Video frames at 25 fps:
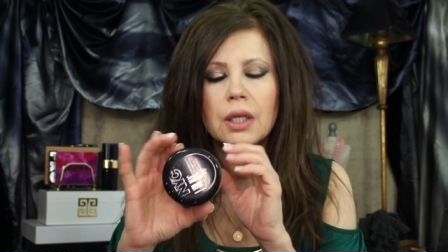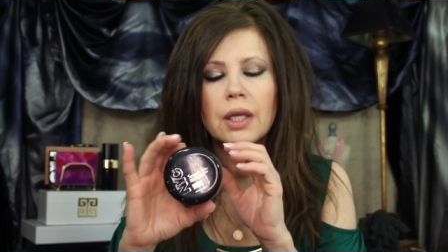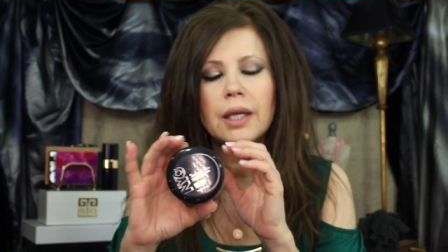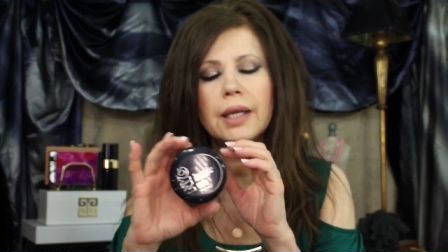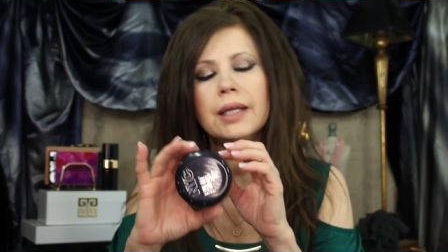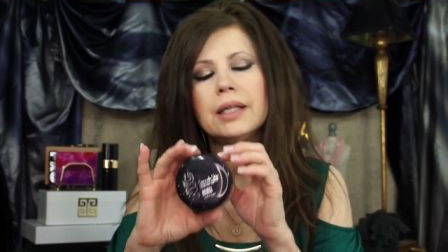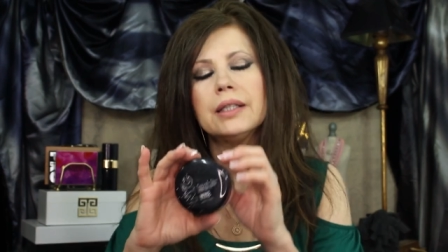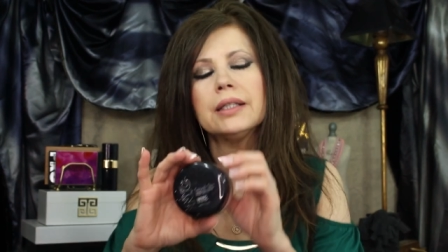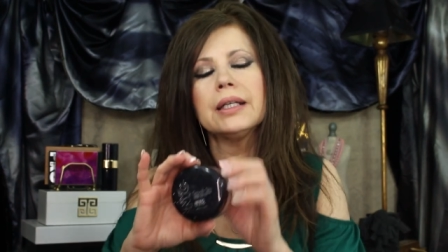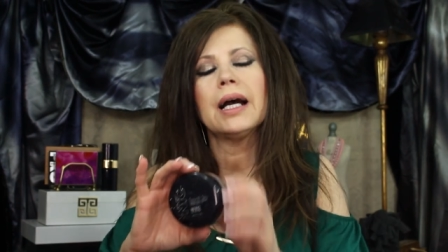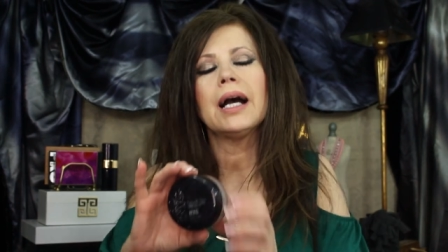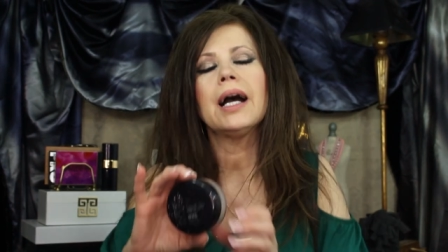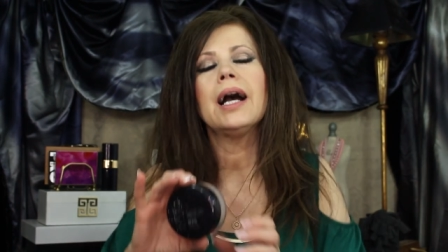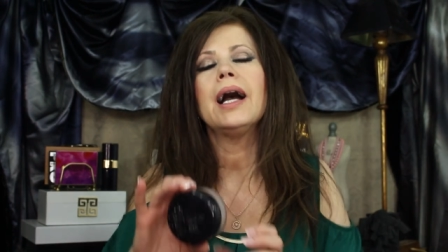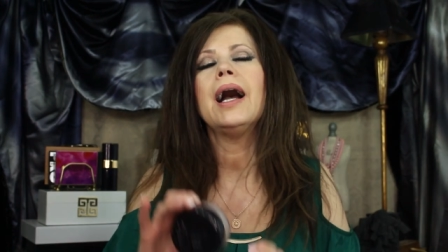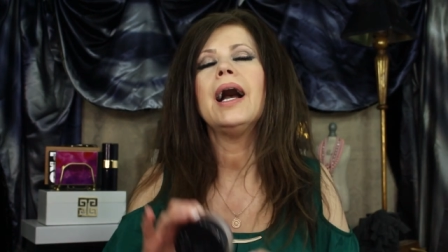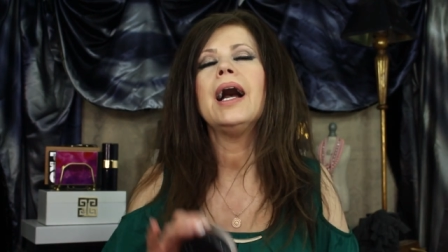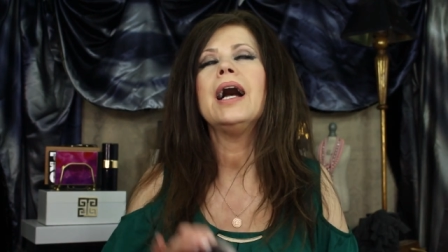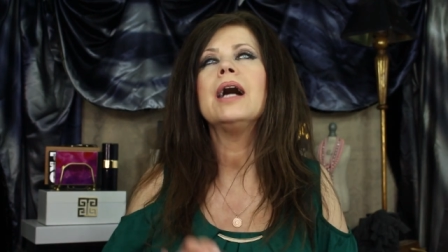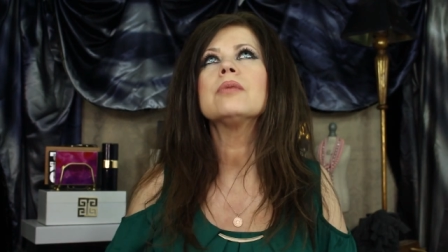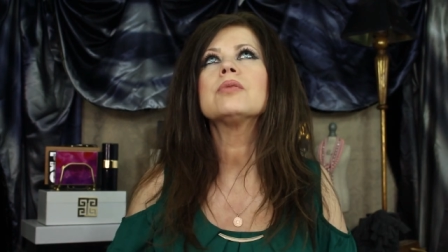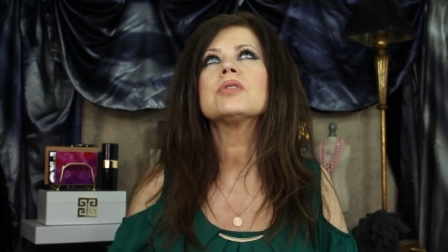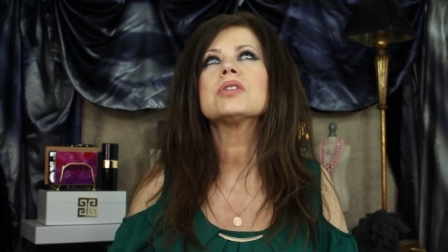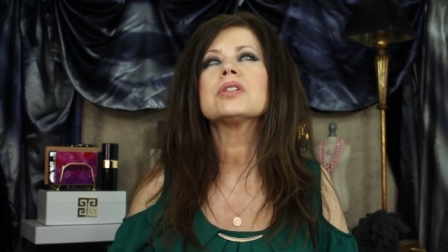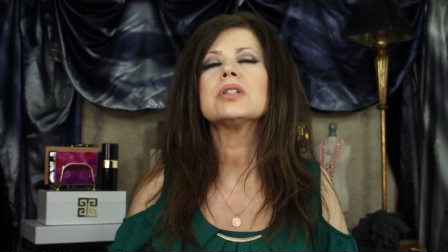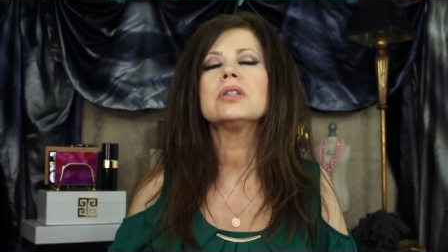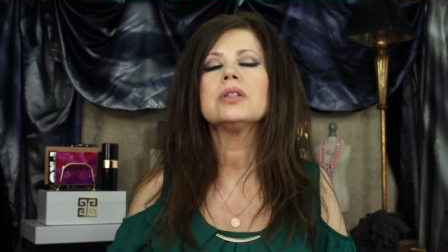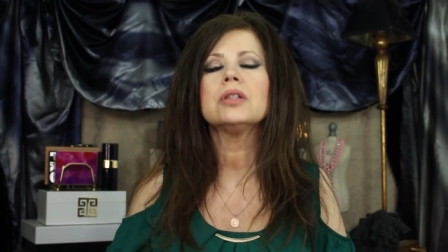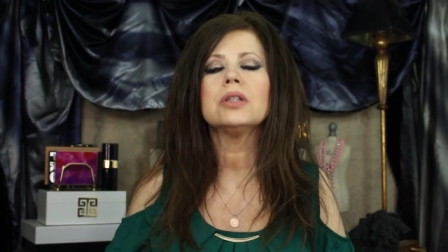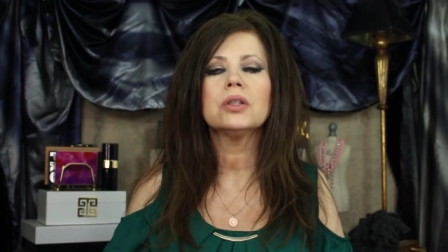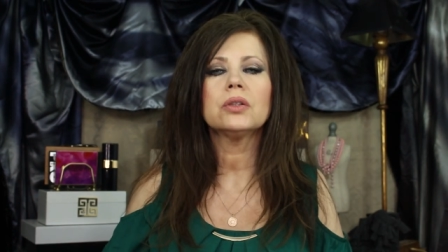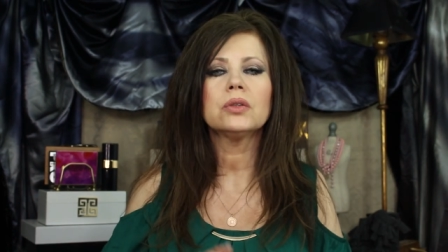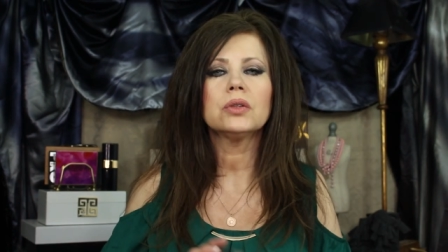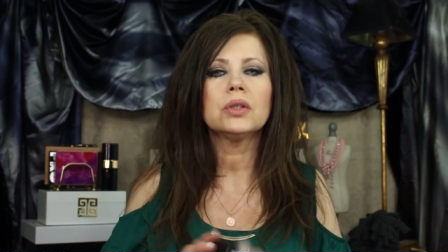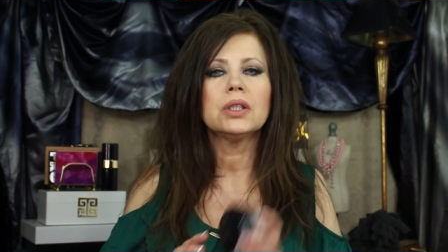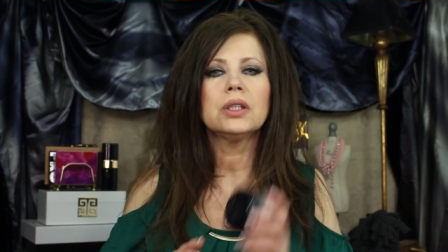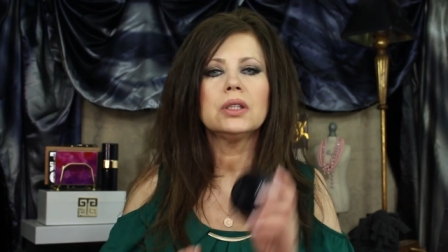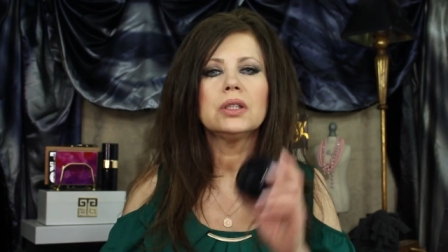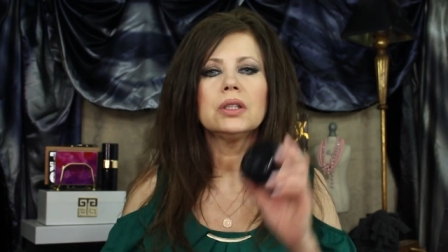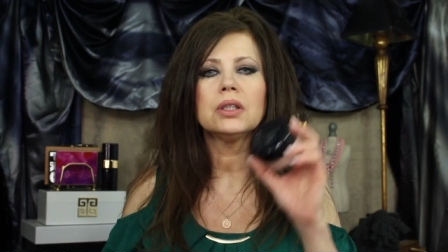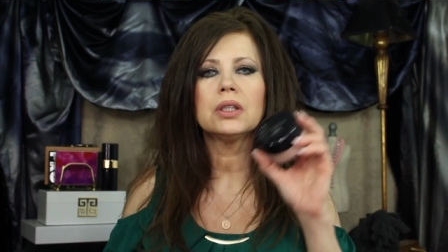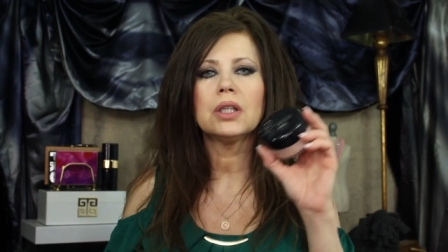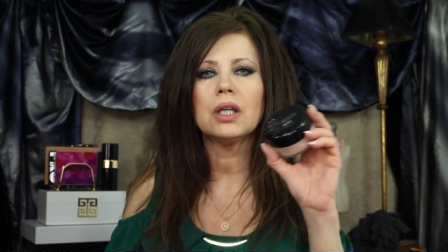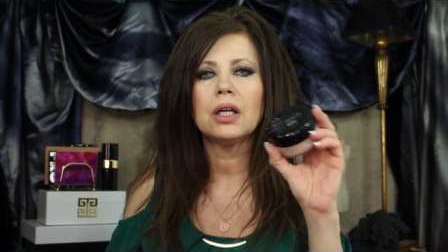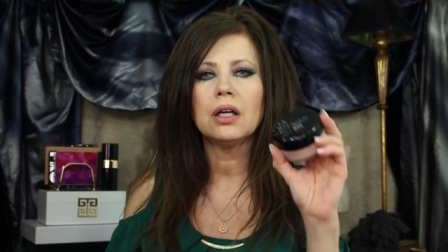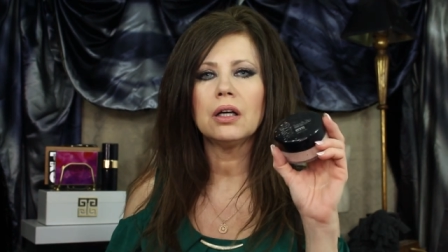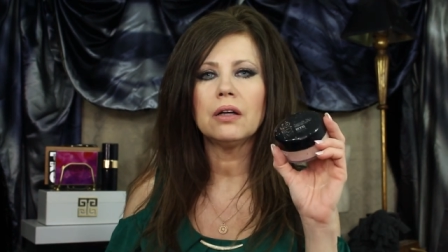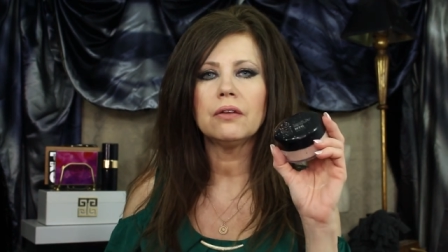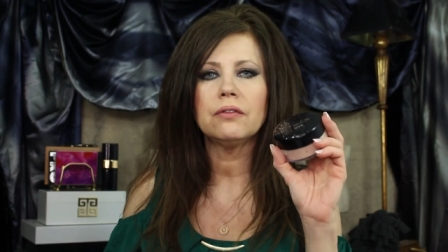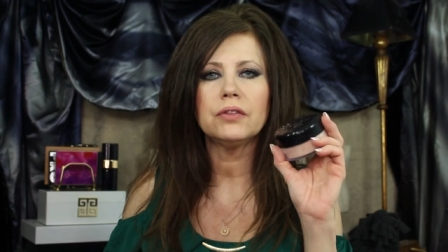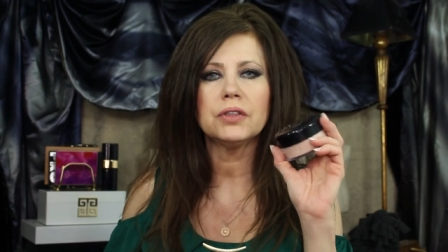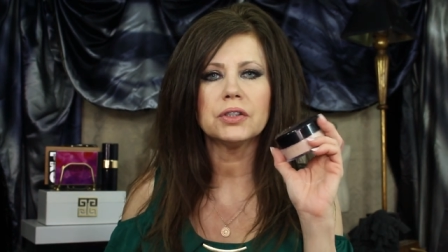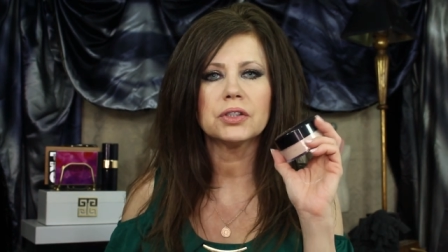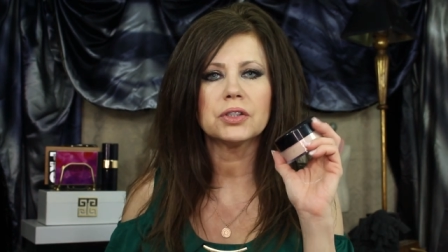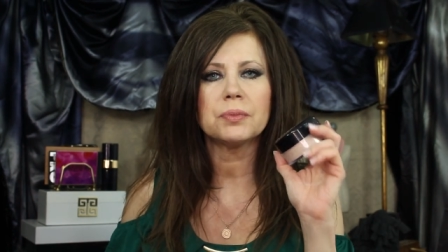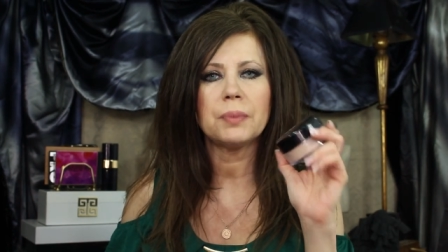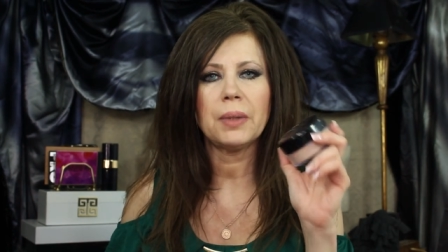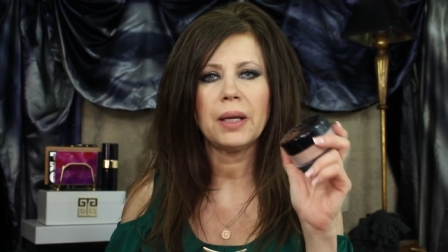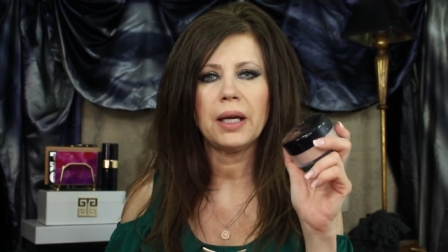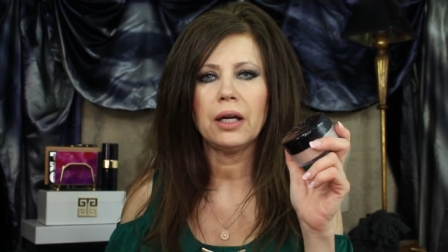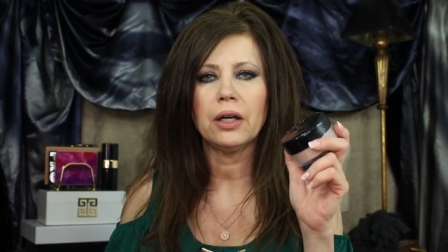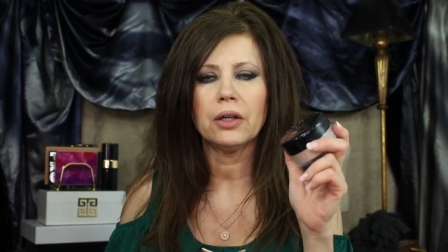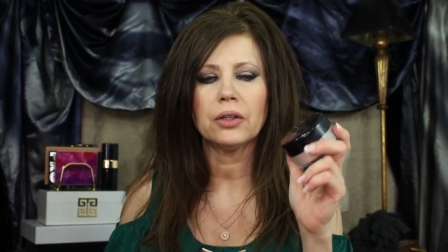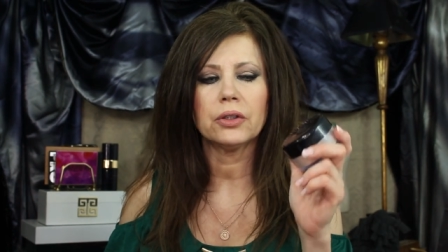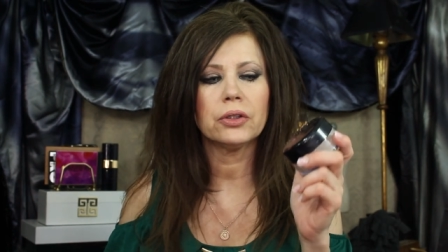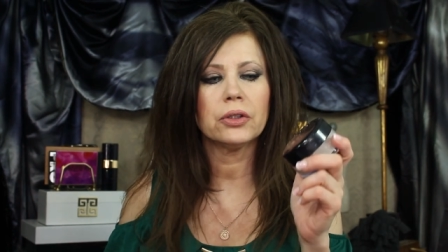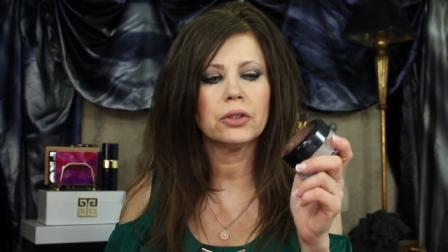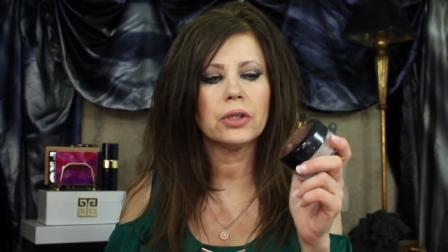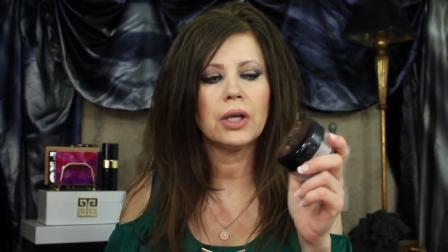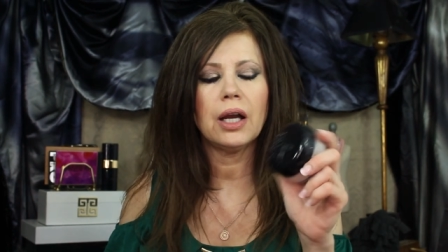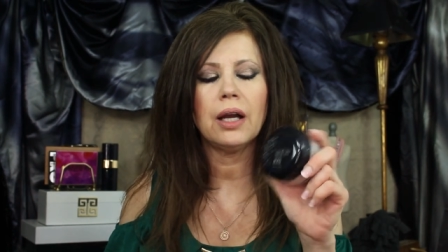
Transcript: and I absolutely love this powder.